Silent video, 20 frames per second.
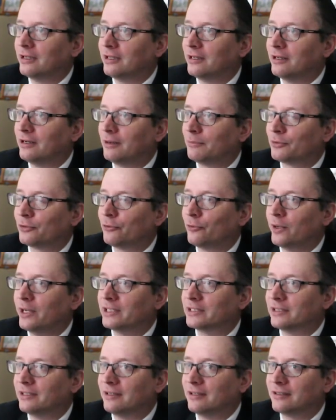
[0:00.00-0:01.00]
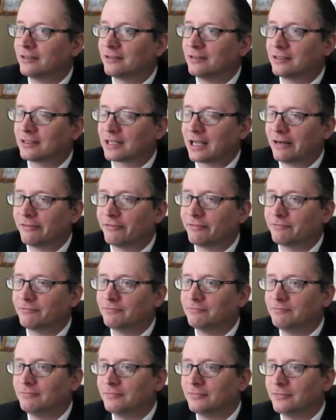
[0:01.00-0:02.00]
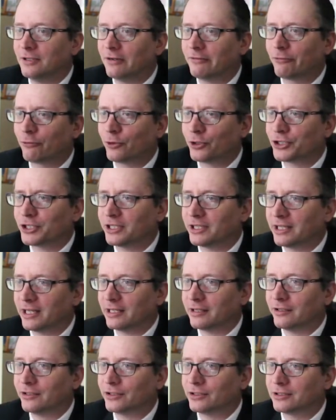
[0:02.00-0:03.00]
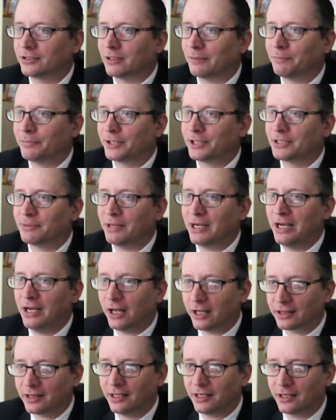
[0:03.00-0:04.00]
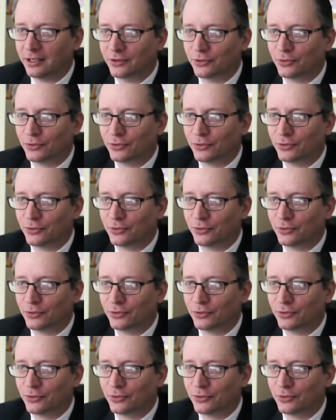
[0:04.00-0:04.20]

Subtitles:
in a number of ways, and it's kind of unfortunate that there's appears to be nothing